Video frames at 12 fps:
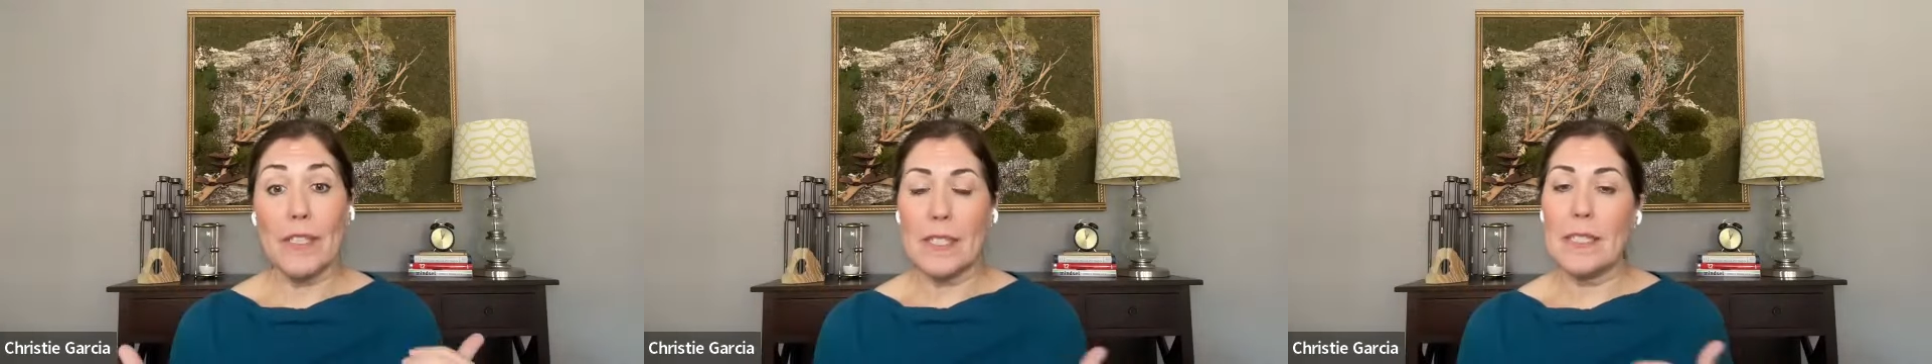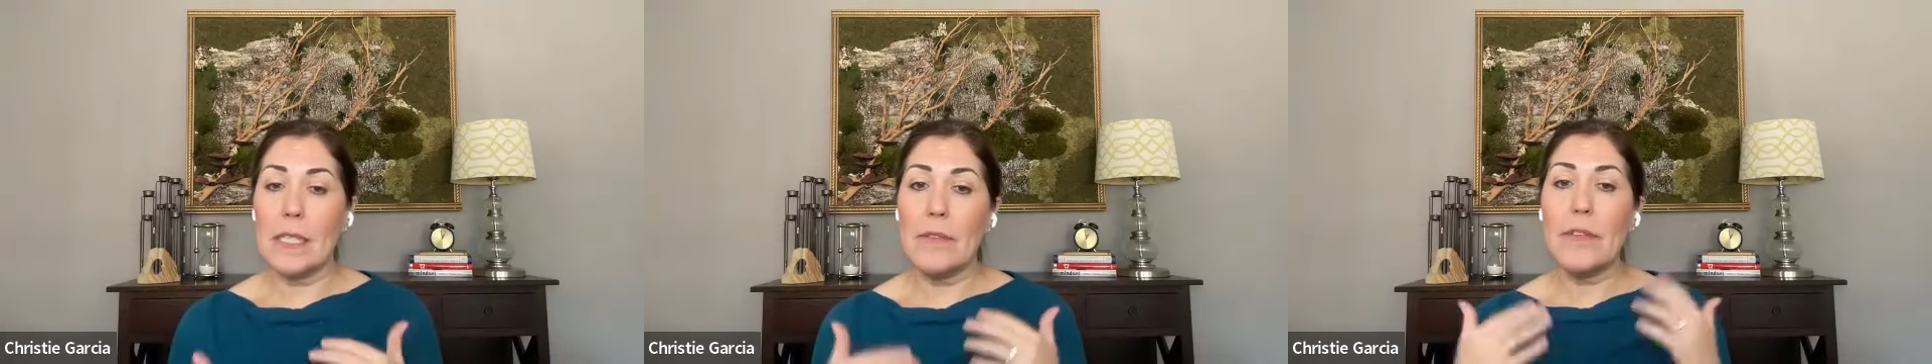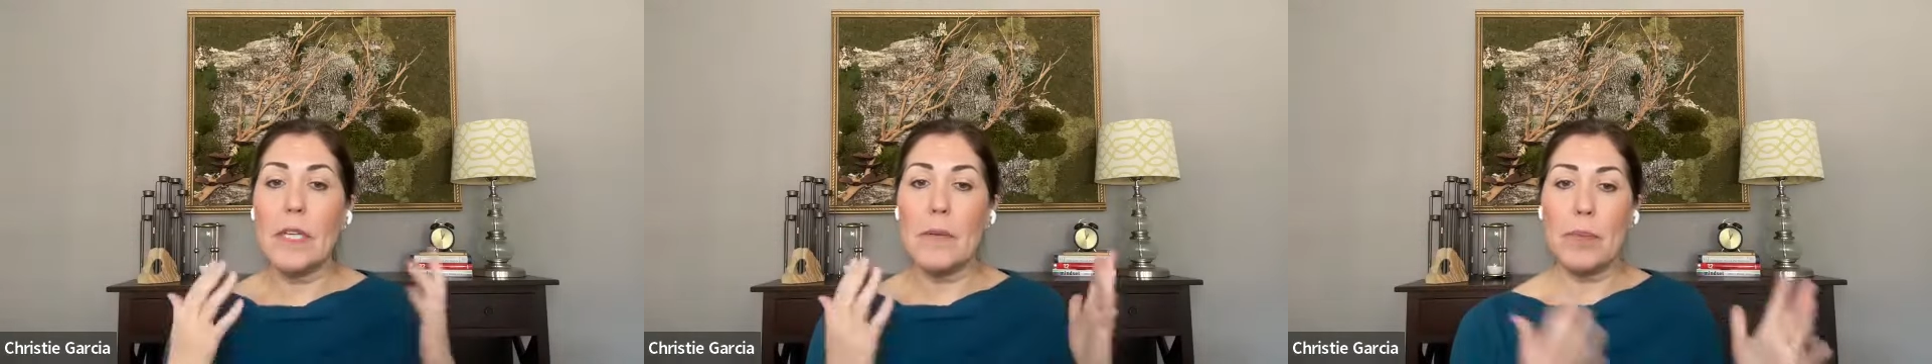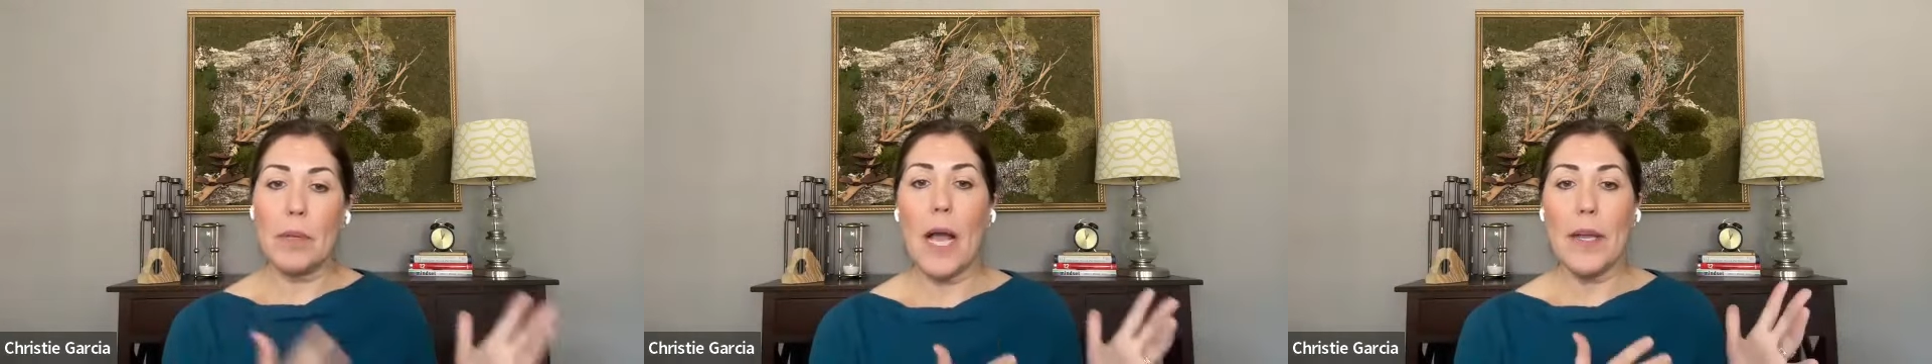because even
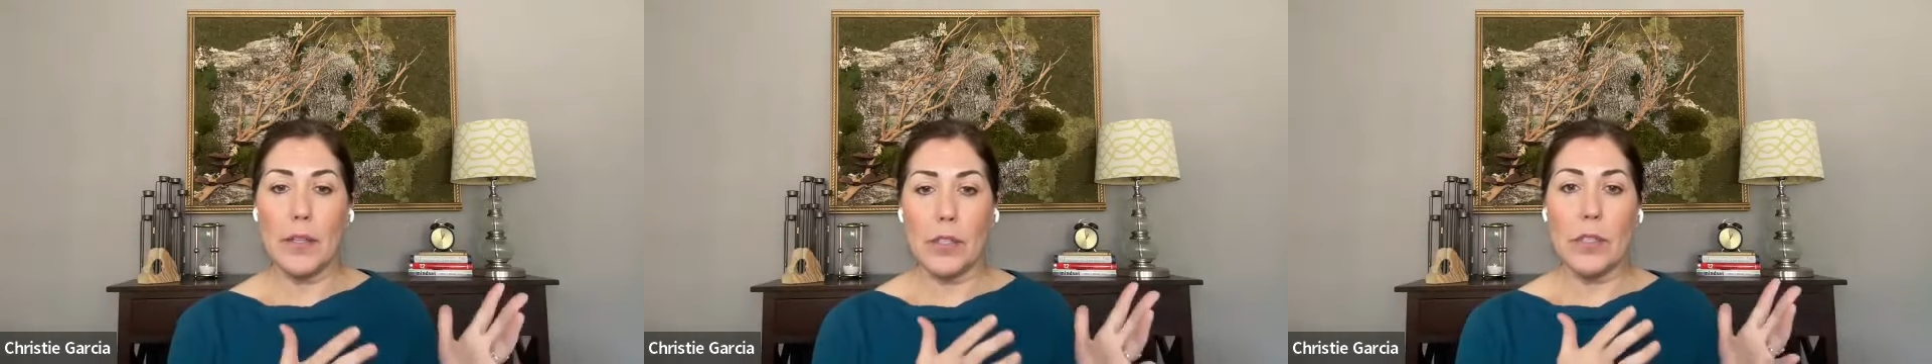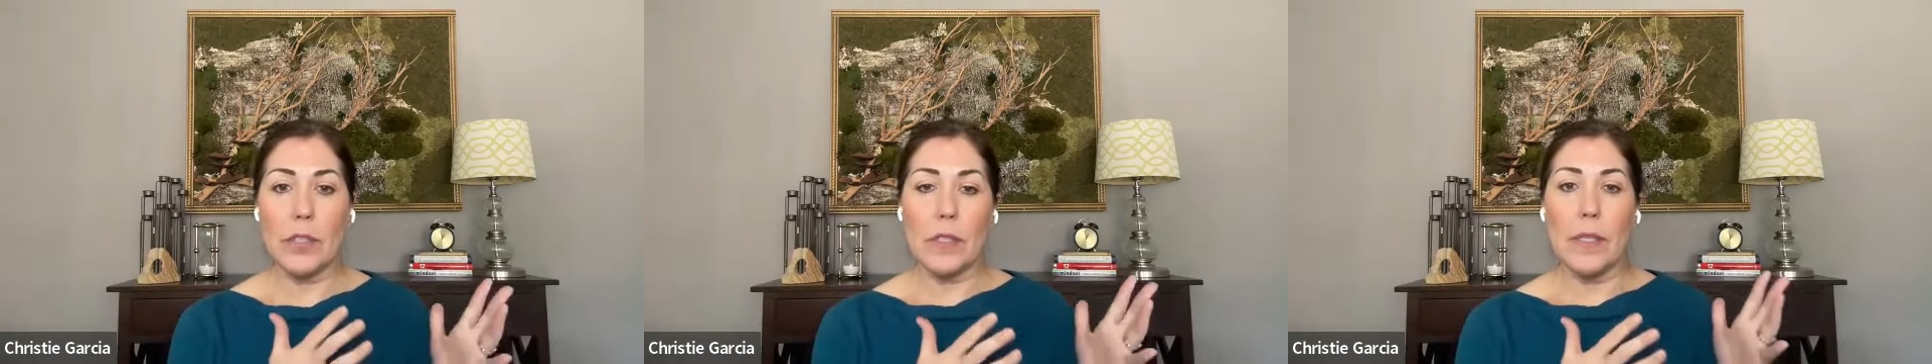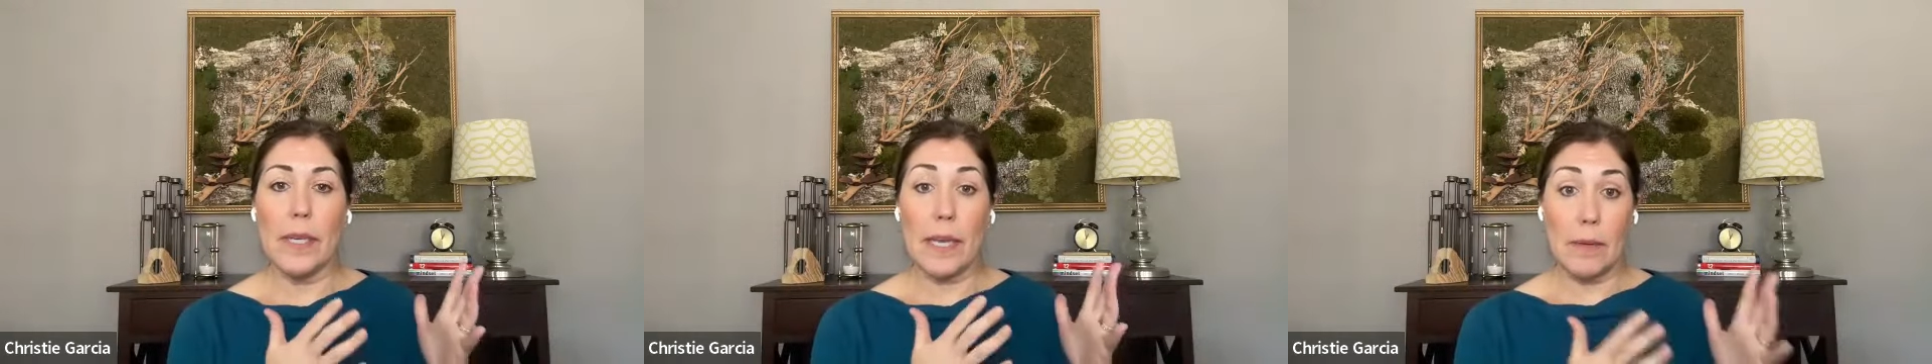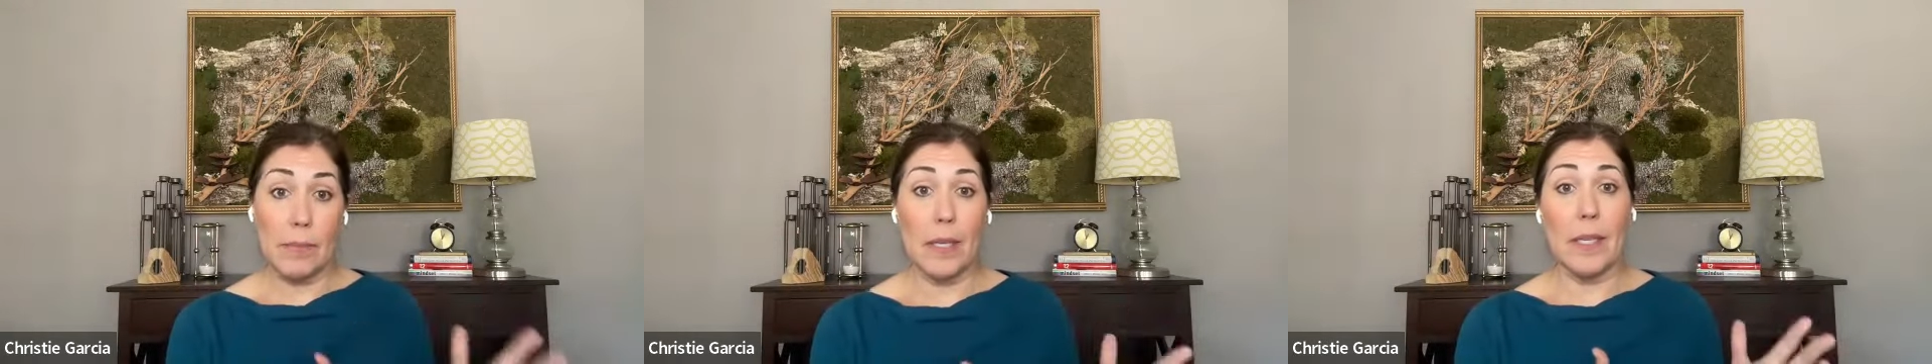compliers
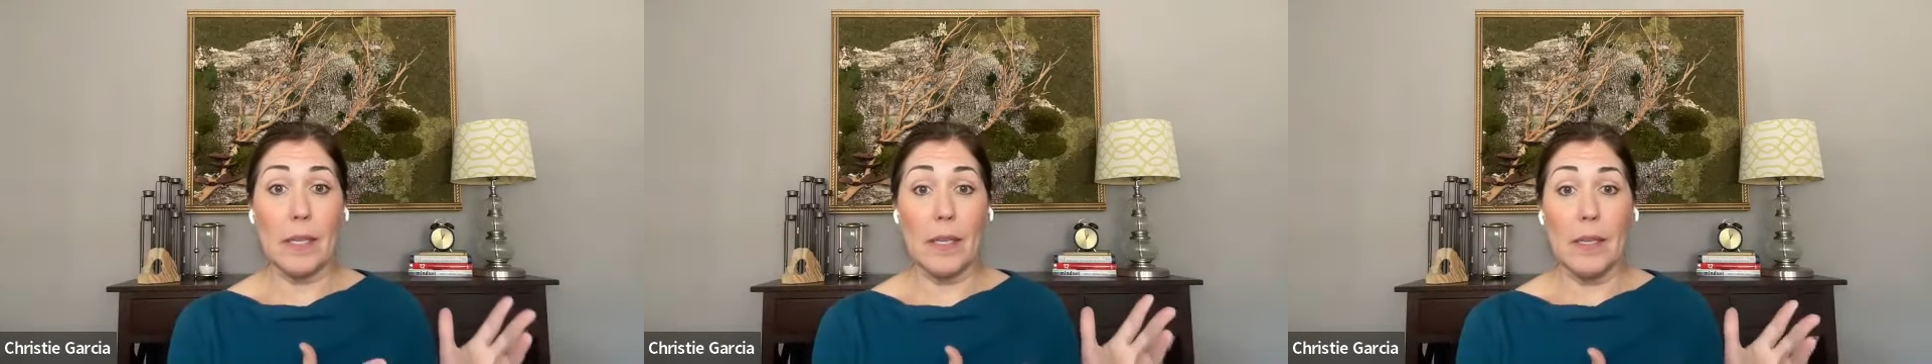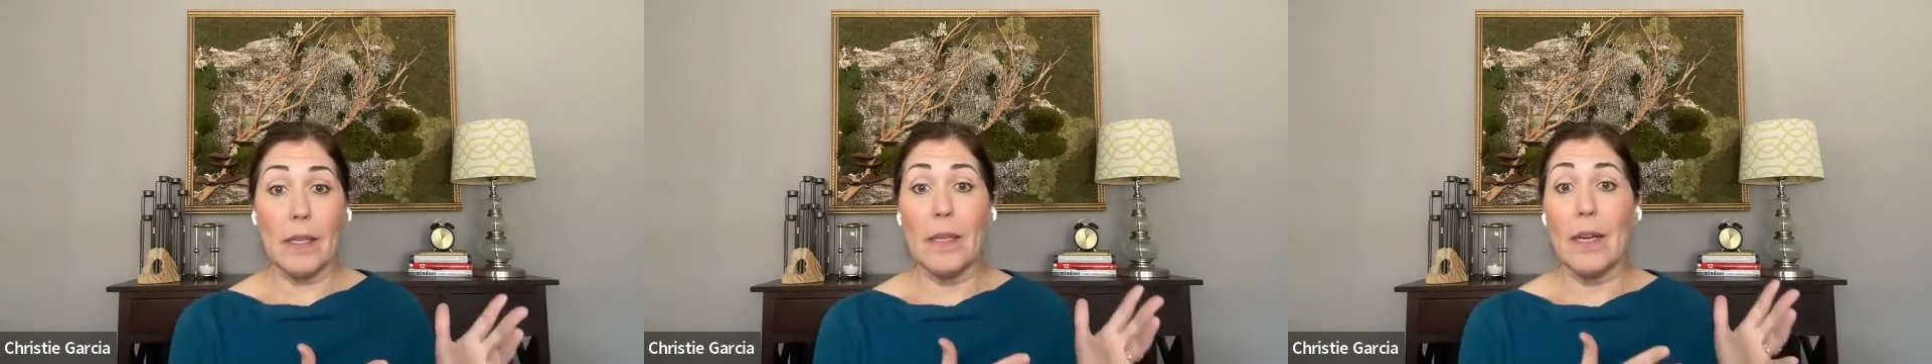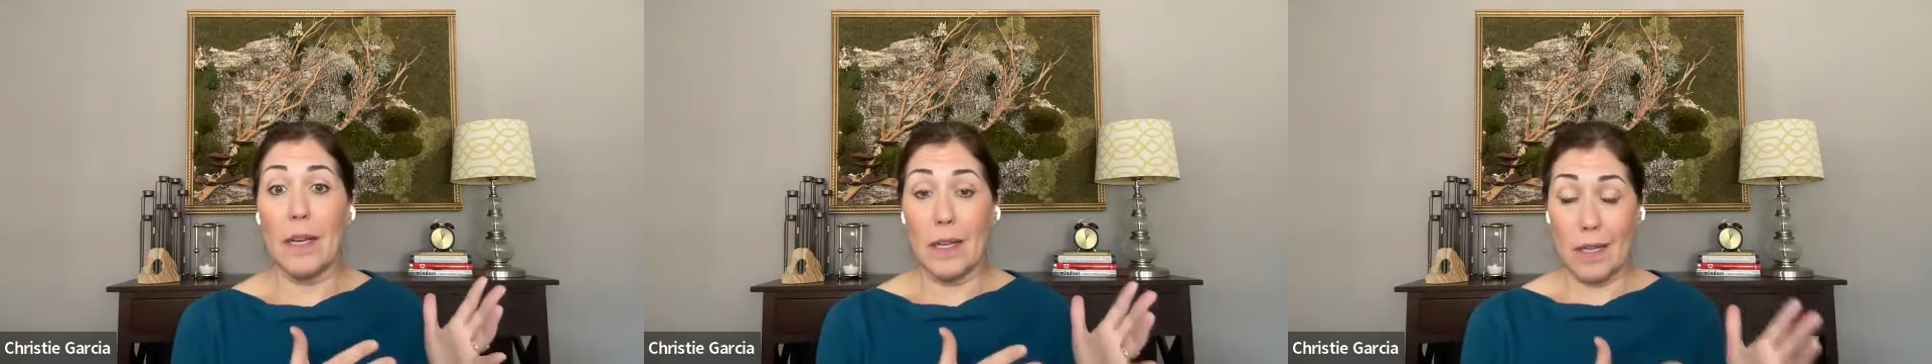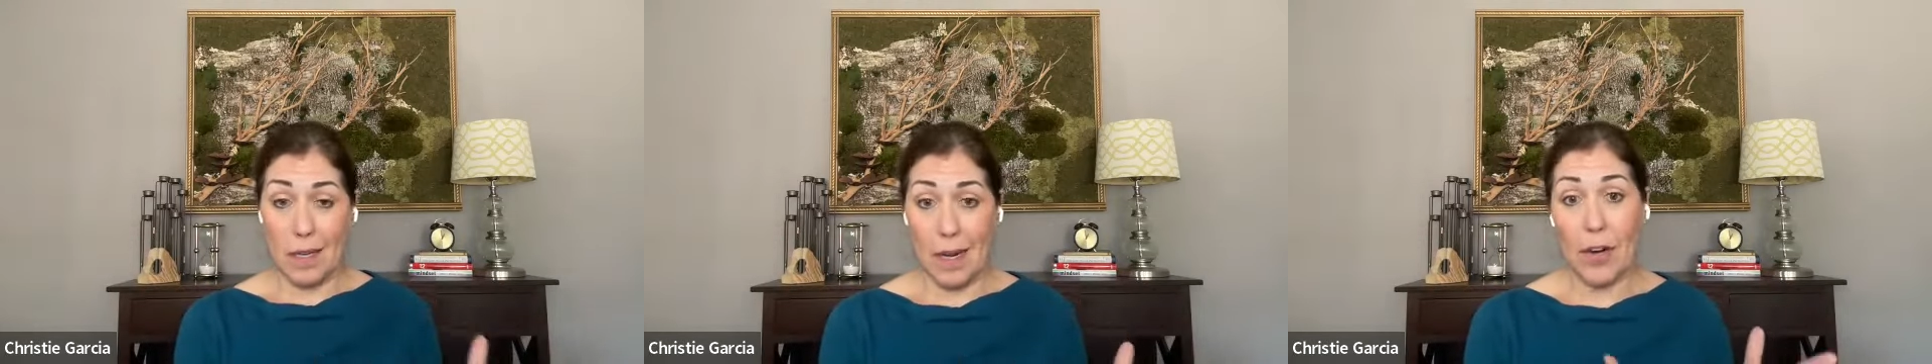can be
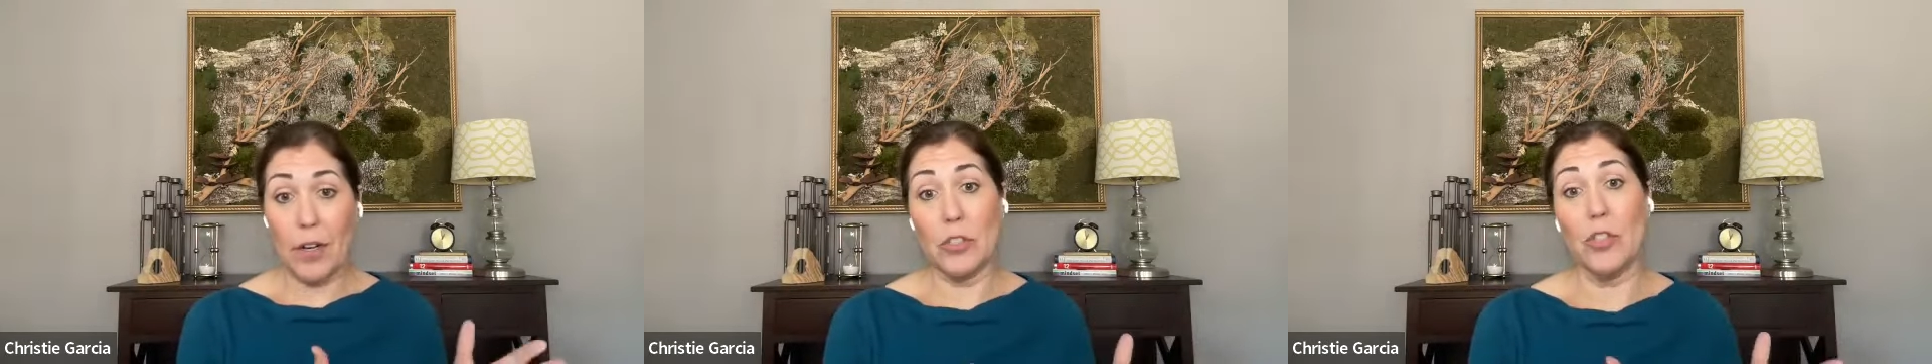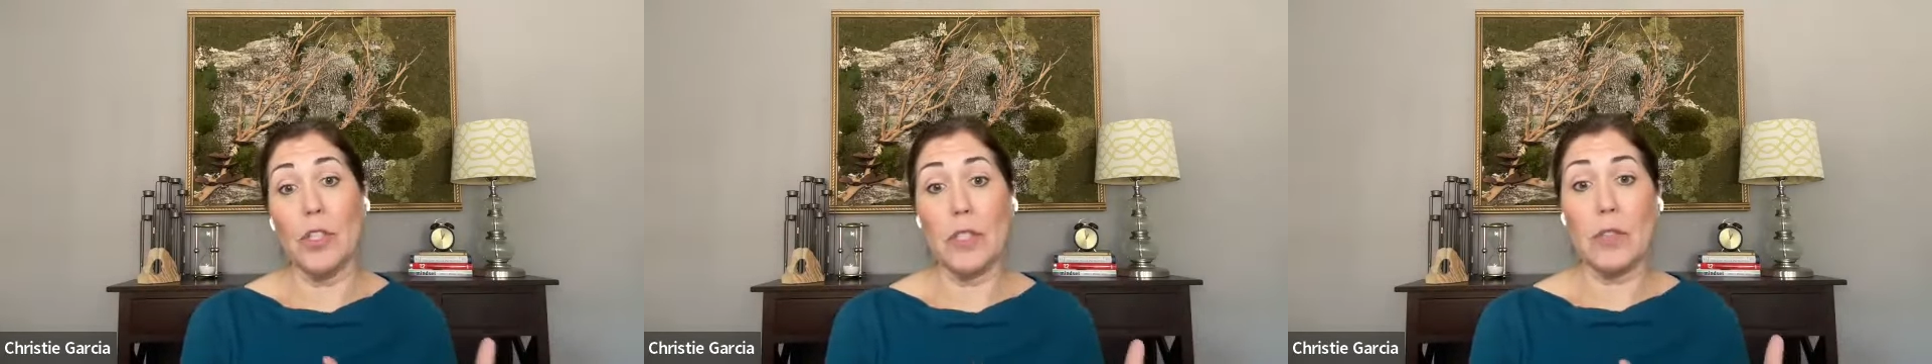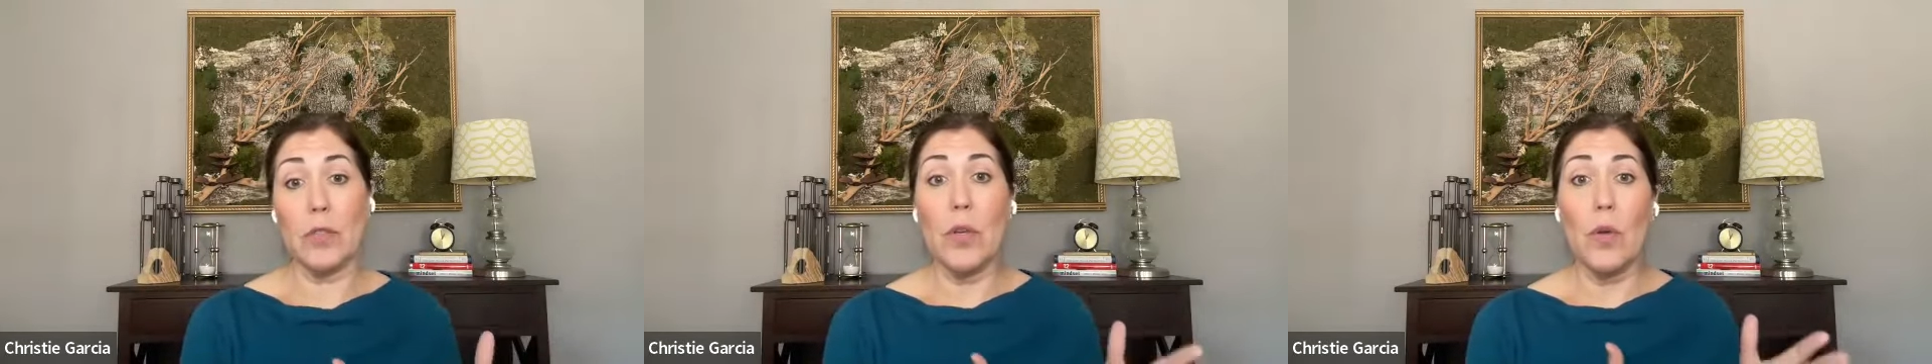arrogant jerks